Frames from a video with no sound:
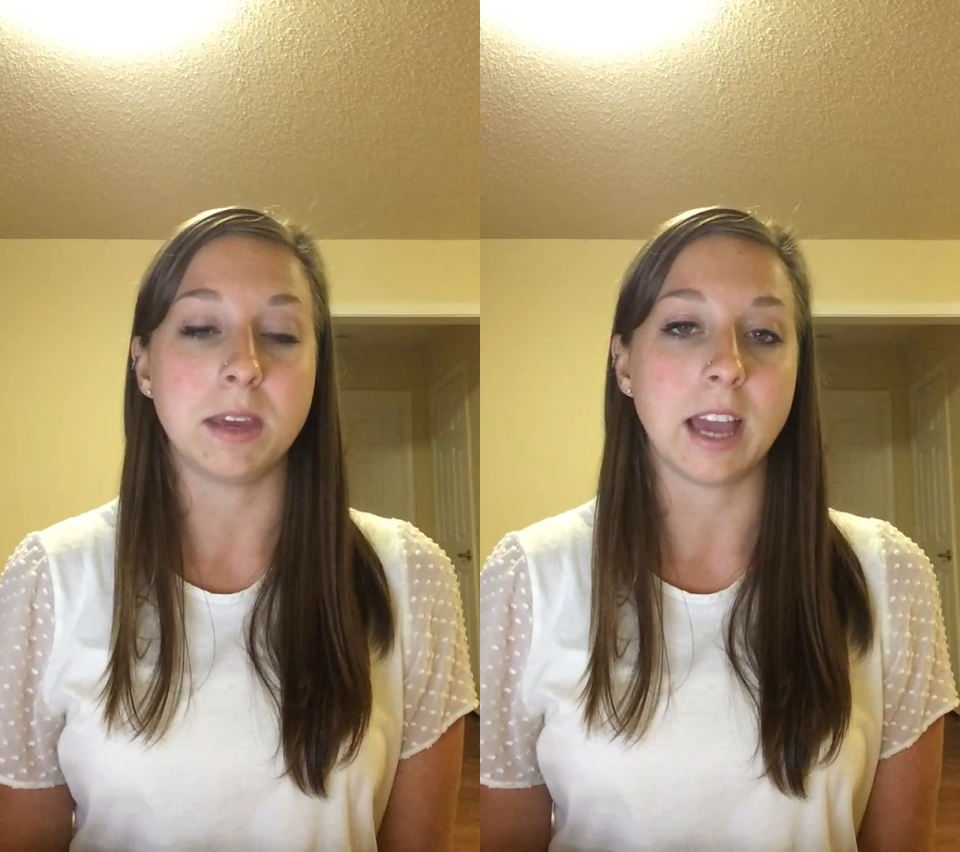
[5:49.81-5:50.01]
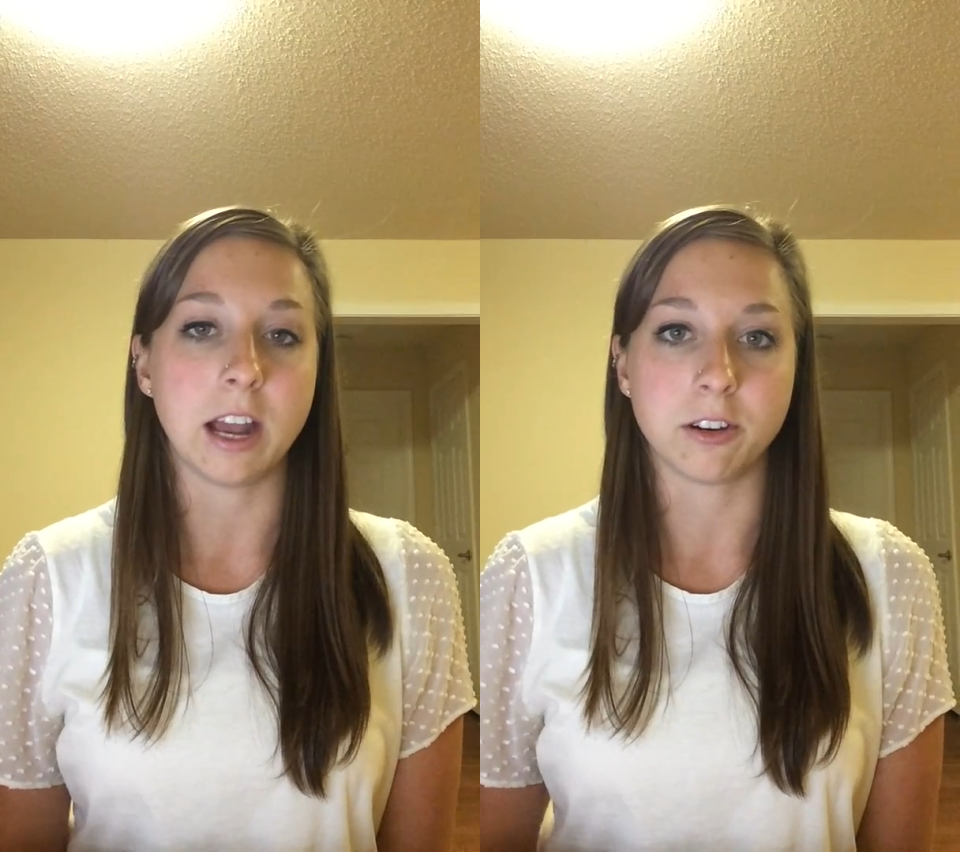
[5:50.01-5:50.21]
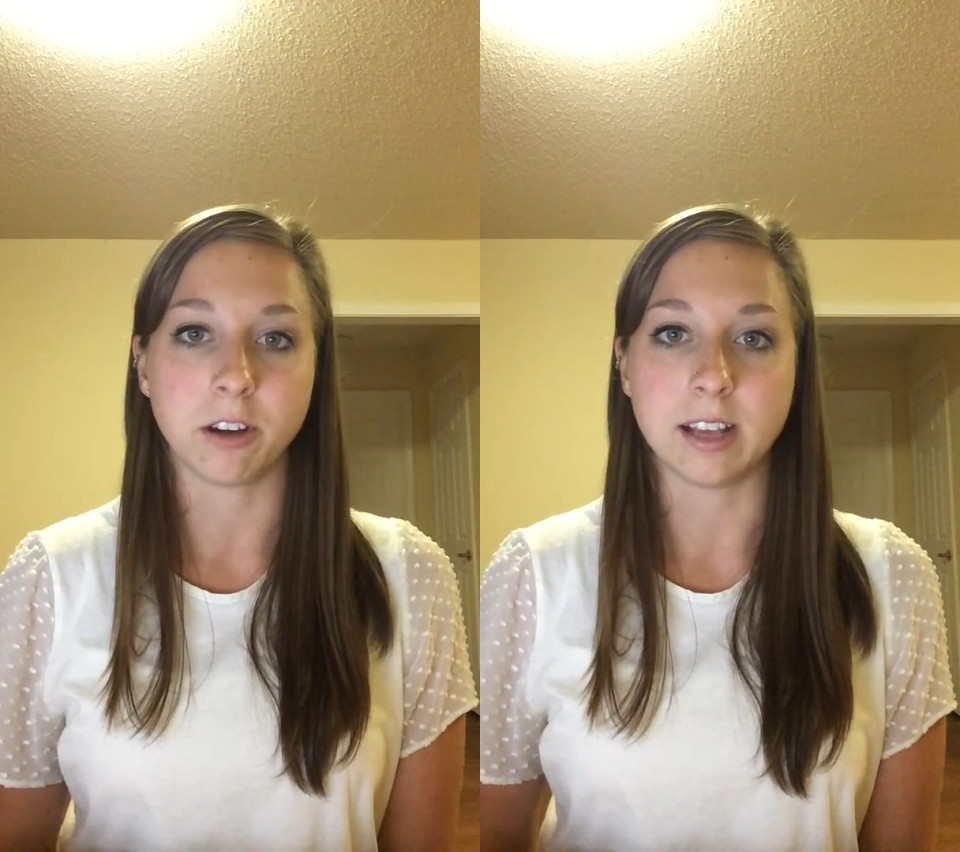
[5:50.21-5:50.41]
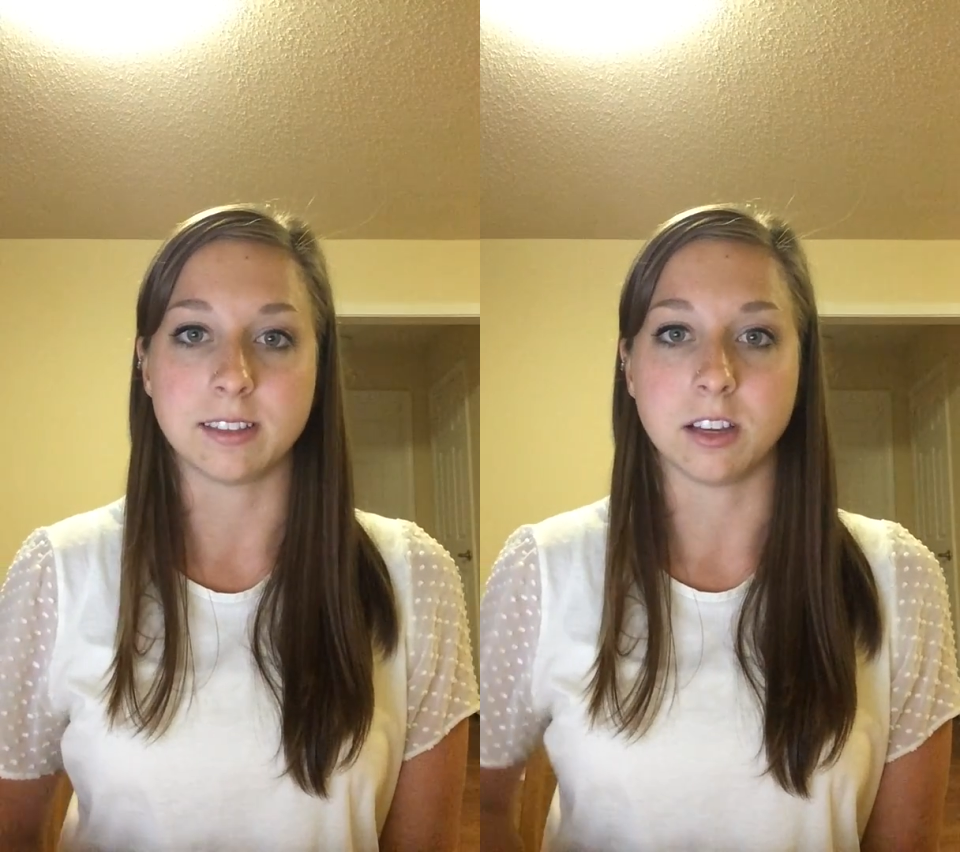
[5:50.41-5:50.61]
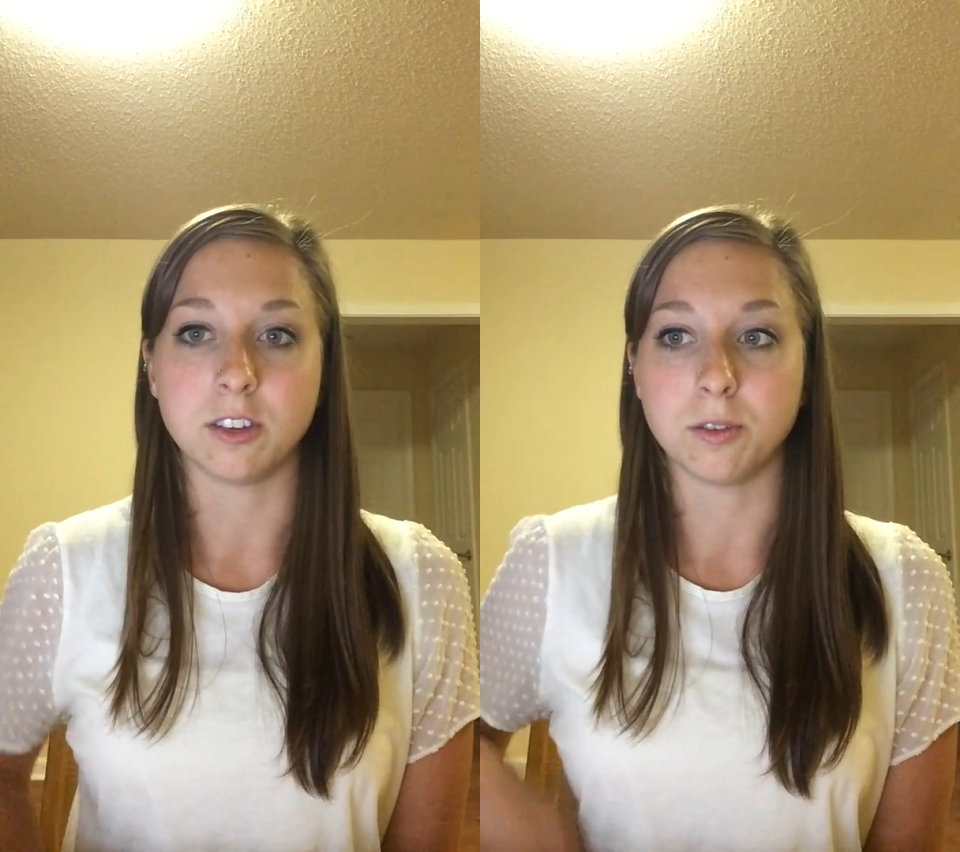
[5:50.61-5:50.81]

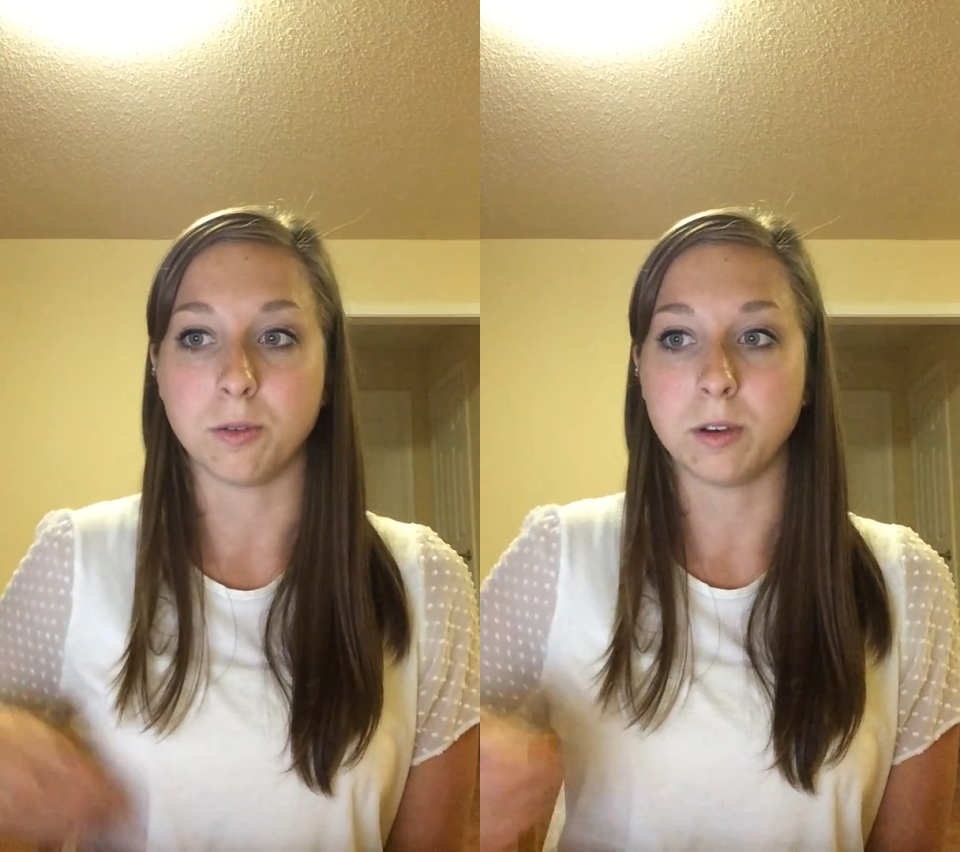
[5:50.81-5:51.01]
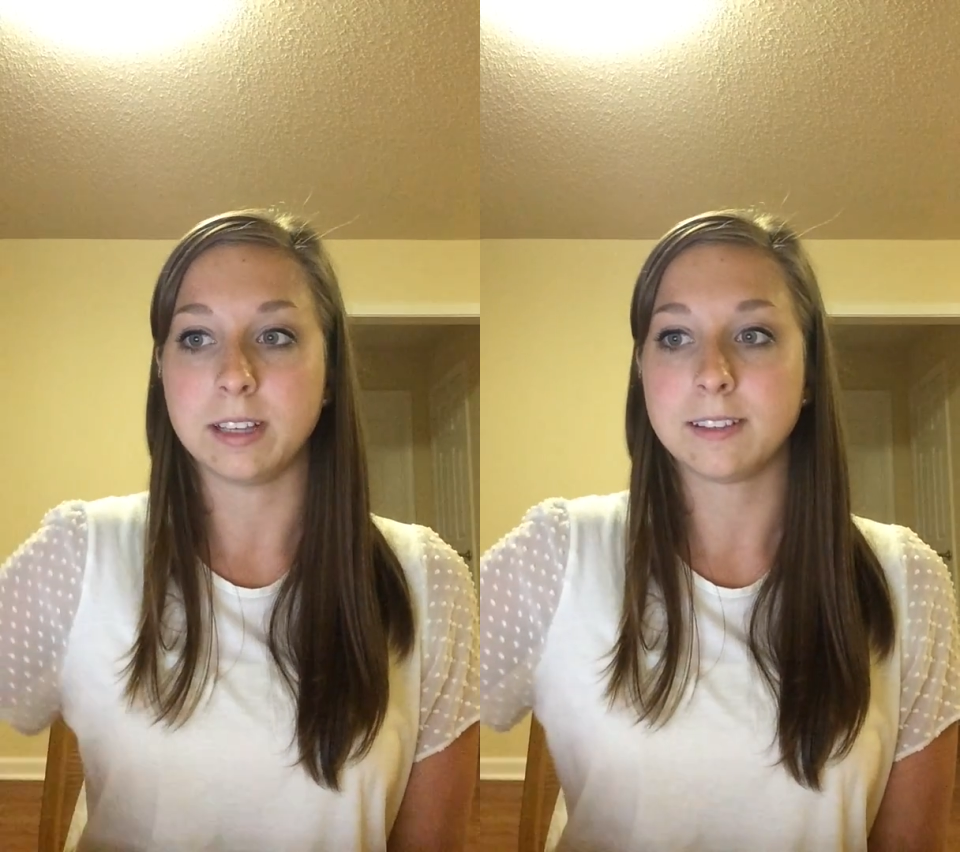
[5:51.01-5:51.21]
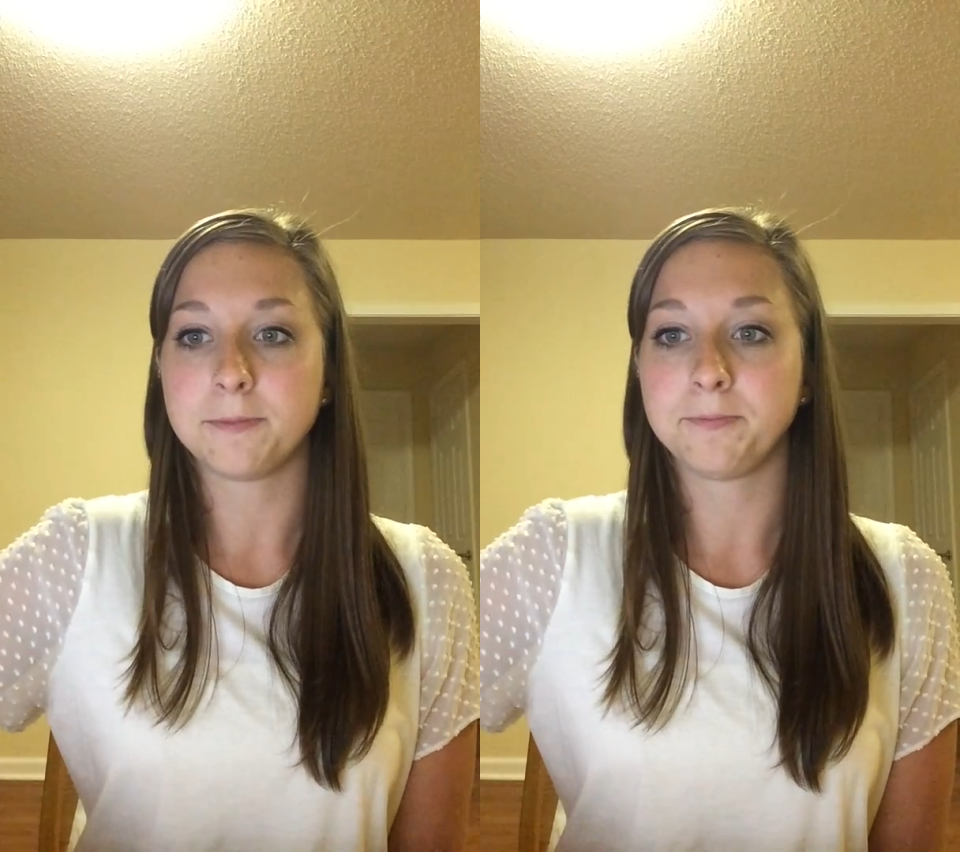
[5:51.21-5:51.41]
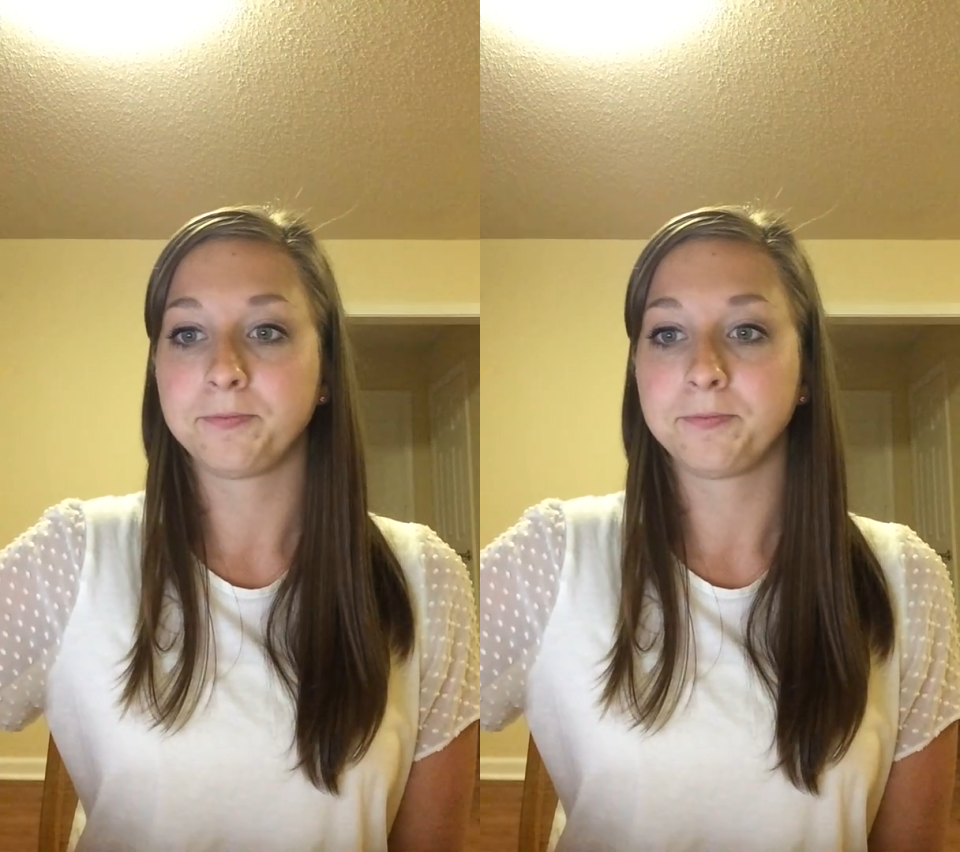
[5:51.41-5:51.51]
categorized under noise.